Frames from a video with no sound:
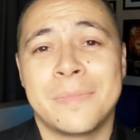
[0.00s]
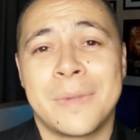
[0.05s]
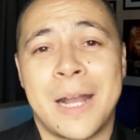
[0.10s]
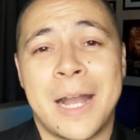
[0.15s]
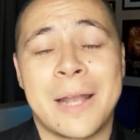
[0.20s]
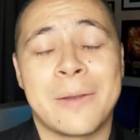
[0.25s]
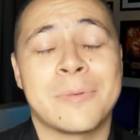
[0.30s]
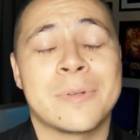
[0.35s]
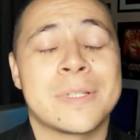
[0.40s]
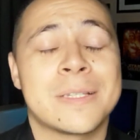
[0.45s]

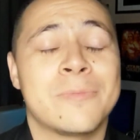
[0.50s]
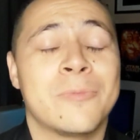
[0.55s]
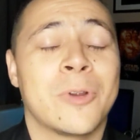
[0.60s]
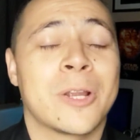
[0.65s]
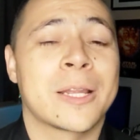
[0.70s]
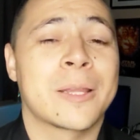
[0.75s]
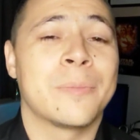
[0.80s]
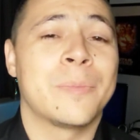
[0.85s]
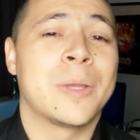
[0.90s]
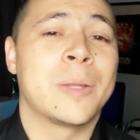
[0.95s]
I would
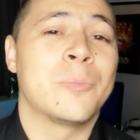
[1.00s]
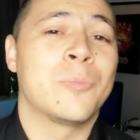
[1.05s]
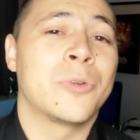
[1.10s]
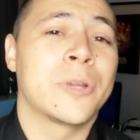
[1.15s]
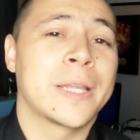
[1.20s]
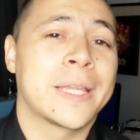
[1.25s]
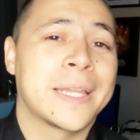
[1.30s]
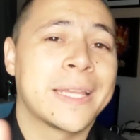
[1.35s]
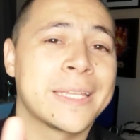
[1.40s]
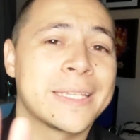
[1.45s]
recommend
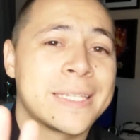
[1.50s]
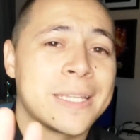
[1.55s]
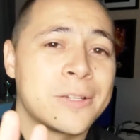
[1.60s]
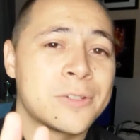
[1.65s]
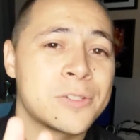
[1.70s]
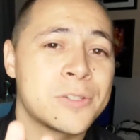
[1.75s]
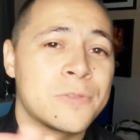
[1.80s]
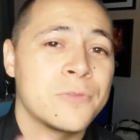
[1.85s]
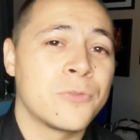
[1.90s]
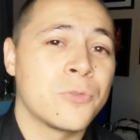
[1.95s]
bringing it
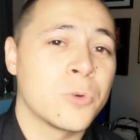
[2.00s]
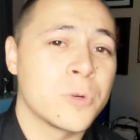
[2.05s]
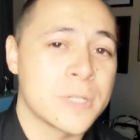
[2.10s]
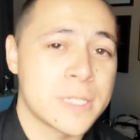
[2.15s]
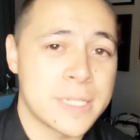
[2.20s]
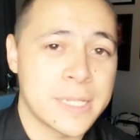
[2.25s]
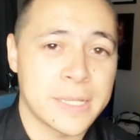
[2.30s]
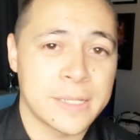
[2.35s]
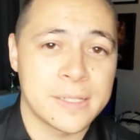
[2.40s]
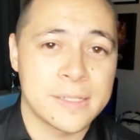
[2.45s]
down to 4
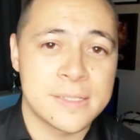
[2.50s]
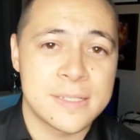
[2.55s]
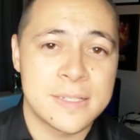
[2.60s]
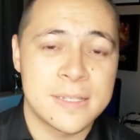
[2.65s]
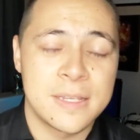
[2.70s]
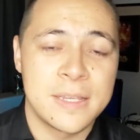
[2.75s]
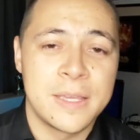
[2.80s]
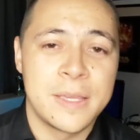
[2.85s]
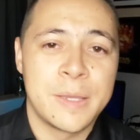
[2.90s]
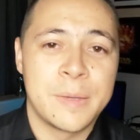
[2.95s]
seconds,
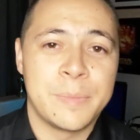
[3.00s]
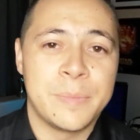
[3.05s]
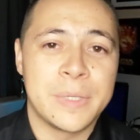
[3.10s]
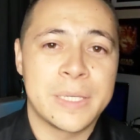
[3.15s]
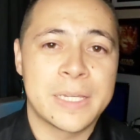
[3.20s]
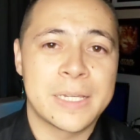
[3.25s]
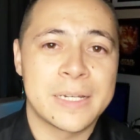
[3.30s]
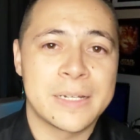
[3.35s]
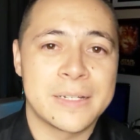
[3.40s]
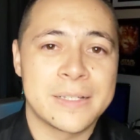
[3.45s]

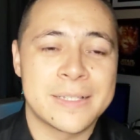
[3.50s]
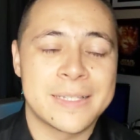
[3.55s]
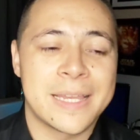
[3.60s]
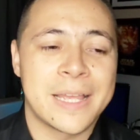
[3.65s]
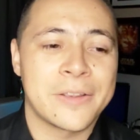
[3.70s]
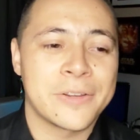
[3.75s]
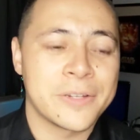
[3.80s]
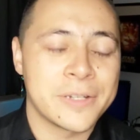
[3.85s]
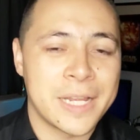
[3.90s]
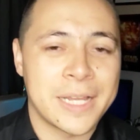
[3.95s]
because
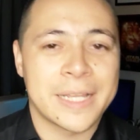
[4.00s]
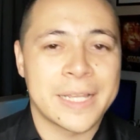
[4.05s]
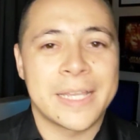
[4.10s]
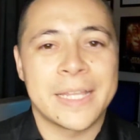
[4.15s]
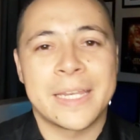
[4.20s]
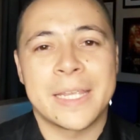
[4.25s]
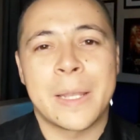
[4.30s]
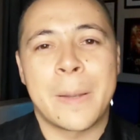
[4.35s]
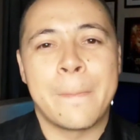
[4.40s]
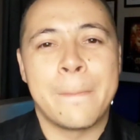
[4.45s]
now you're not
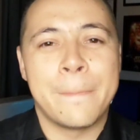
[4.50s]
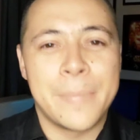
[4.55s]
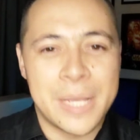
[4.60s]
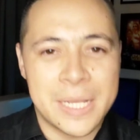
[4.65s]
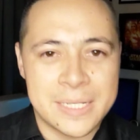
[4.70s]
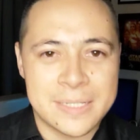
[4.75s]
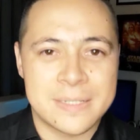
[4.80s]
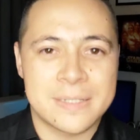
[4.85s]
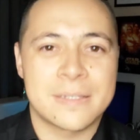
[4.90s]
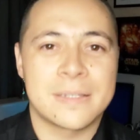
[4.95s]
getting a
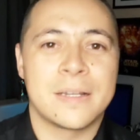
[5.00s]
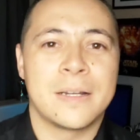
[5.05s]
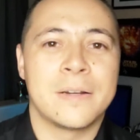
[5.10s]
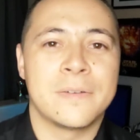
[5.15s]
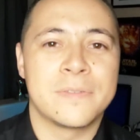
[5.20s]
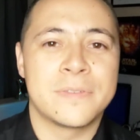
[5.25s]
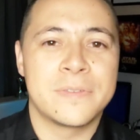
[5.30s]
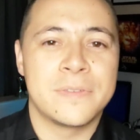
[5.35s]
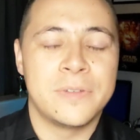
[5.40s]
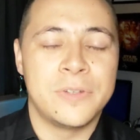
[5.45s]
mess
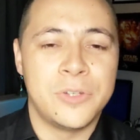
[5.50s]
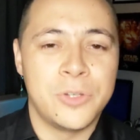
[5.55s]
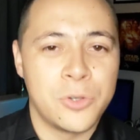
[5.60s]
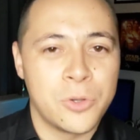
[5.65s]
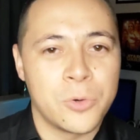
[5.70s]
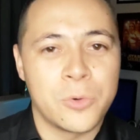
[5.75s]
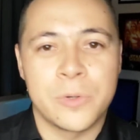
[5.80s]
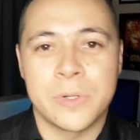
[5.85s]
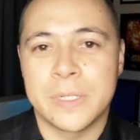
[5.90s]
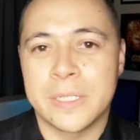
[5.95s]
of
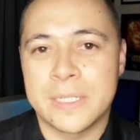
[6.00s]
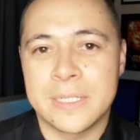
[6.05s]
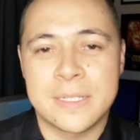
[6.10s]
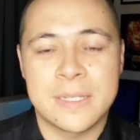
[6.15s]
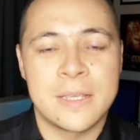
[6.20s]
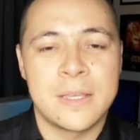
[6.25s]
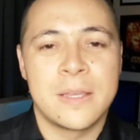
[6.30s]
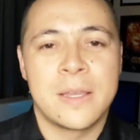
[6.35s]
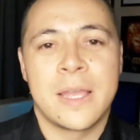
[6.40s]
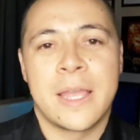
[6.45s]
noise
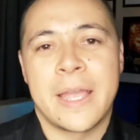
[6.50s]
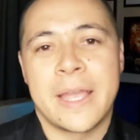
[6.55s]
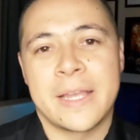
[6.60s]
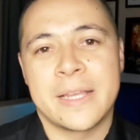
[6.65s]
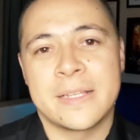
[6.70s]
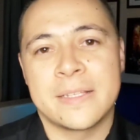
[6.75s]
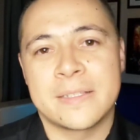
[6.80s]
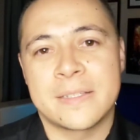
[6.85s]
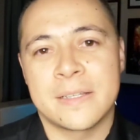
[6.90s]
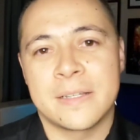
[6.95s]

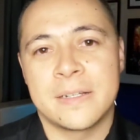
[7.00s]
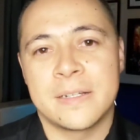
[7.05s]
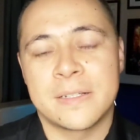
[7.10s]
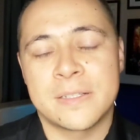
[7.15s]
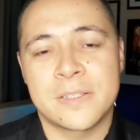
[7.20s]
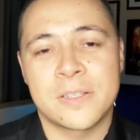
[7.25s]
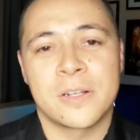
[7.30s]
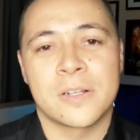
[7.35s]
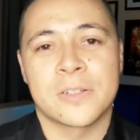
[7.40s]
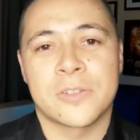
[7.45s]
as
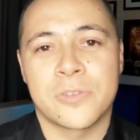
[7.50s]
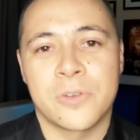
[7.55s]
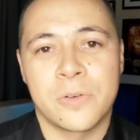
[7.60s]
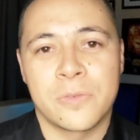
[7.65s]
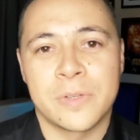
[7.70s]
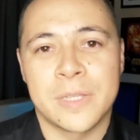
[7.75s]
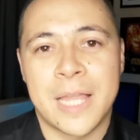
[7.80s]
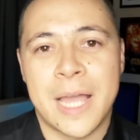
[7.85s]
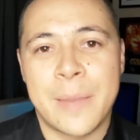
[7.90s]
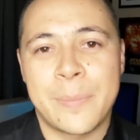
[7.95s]
songs are
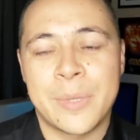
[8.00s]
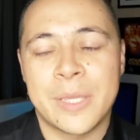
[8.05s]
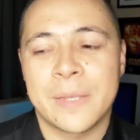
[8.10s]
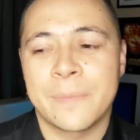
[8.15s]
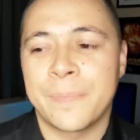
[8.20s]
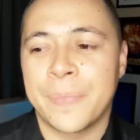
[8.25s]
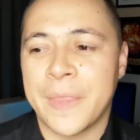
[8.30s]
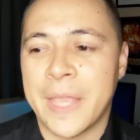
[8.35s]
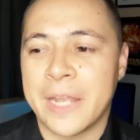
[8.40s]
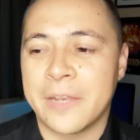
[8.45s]

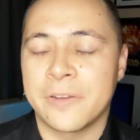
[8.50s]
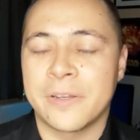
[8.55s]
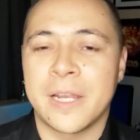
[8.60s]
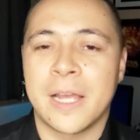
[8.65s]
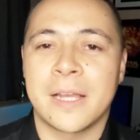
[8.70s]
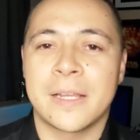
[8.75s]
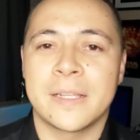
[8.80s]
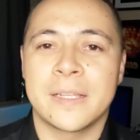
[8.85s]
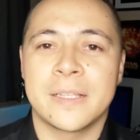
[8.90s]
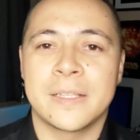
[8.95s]
overlapping, and you're
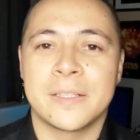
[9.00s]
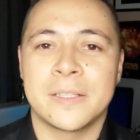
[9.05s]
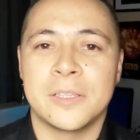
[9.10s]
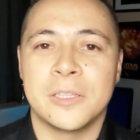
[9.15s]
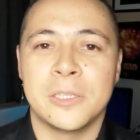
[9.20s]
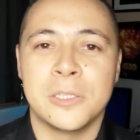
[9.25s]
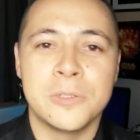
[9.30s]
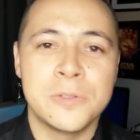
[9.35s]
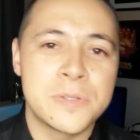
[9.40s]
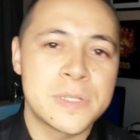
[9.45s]
not
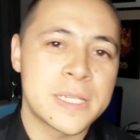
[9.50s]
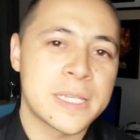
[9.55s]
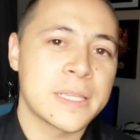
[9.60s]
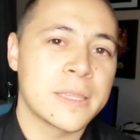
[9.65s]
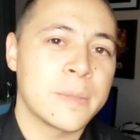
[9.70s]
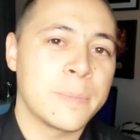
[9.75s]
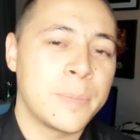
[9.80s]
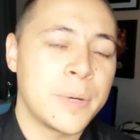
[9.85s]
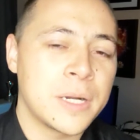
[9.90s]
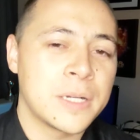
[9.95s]
losing
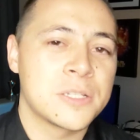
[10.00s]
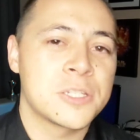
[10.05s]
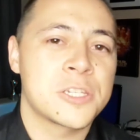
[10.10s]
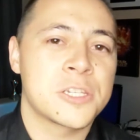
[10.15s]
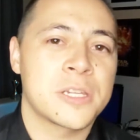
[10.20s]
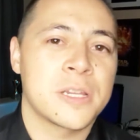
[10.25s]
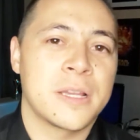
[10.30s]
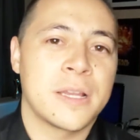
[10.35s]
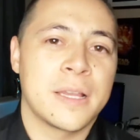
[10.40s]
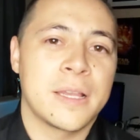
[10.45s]
the
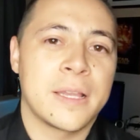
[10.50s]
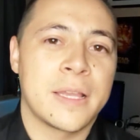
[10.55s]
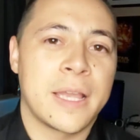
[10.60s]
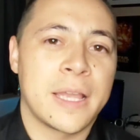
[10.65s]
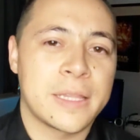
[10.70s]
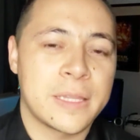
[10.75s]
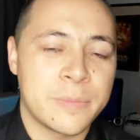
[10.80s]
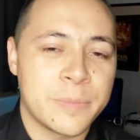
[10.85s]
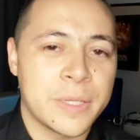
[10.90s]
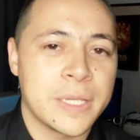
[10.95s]
punch
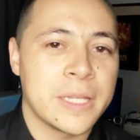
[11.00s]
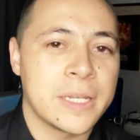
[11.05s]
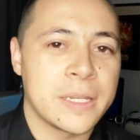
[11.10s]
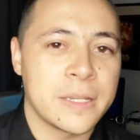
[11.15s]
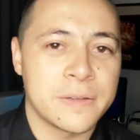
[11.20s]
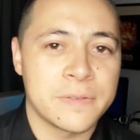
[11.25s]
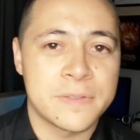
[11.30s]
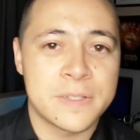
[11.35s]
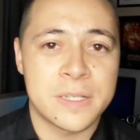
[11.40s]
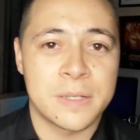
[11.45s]
at the beginning
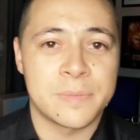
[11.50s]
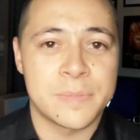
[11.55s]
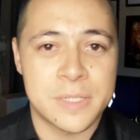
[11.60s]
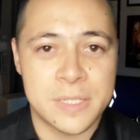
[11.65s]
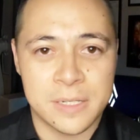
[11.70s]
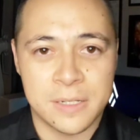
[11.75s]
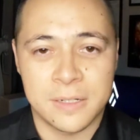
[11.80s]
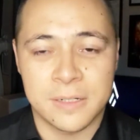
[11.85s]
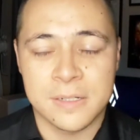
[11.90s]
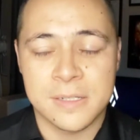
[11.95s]
of some
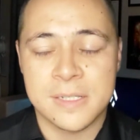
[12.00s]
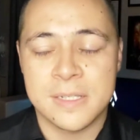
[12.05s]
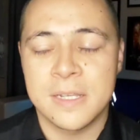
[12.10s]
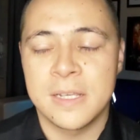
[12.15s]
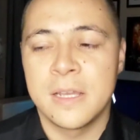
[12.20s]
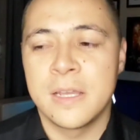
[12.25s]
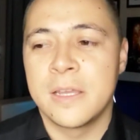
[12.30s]
songs.